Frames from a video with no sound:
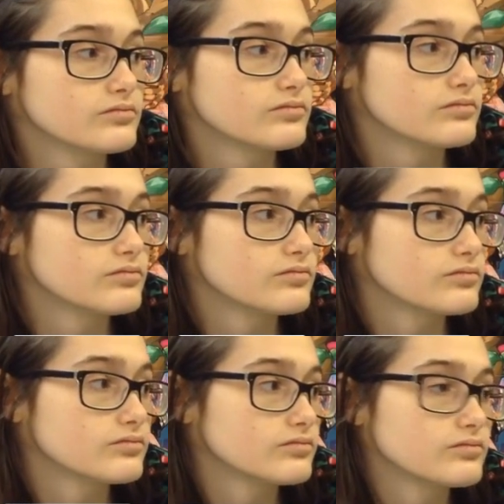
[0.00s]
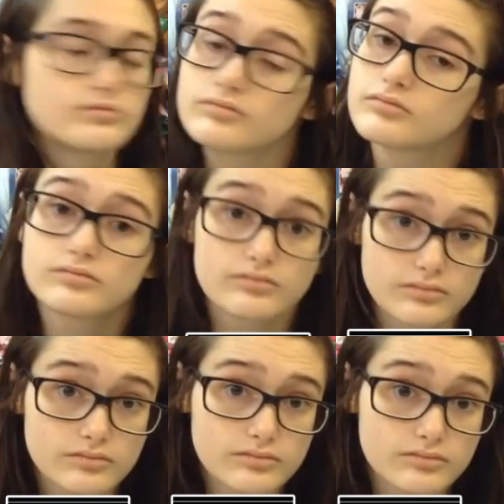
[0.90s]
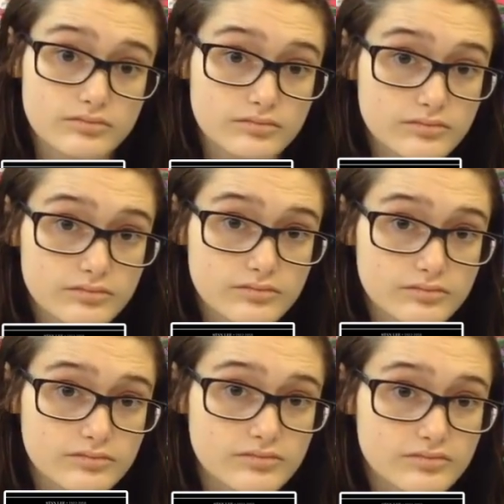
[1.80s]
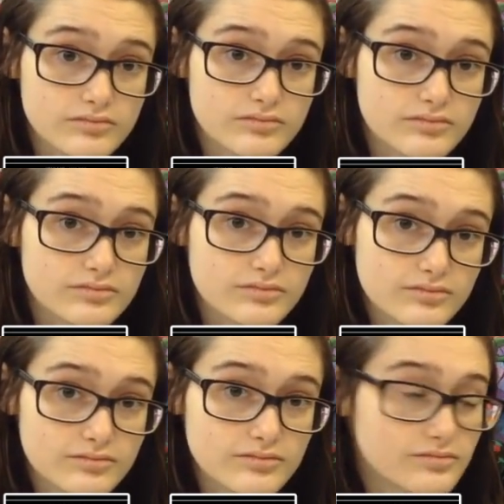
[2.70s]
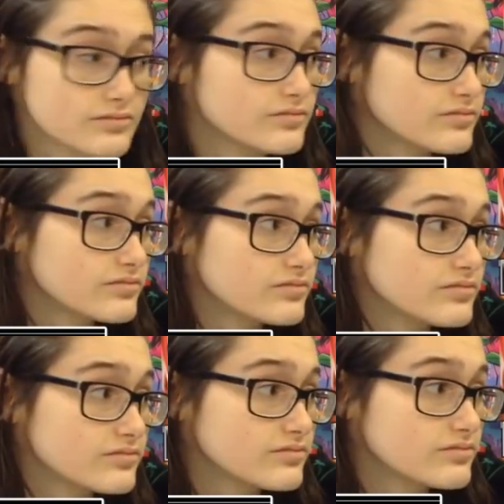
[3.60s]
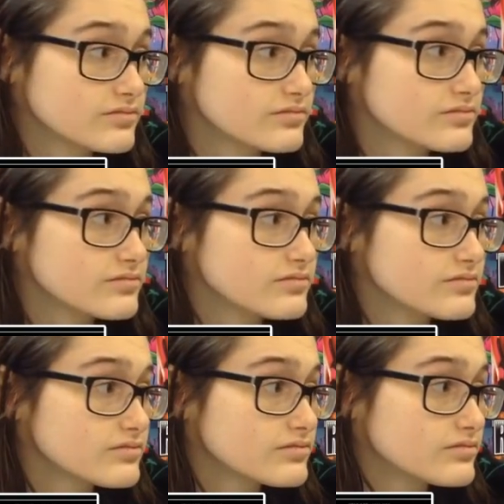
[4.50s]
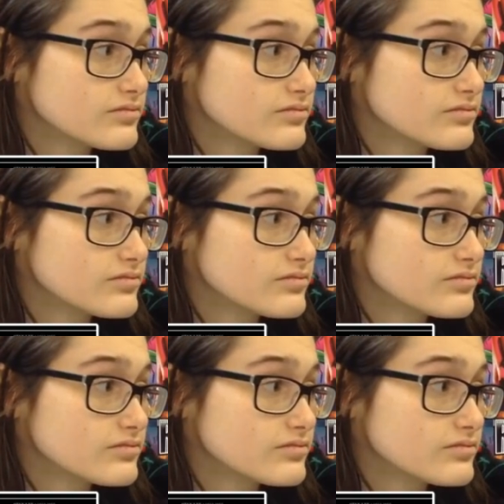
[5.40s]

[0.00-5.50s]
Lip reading: No words are spoken by the person on screen.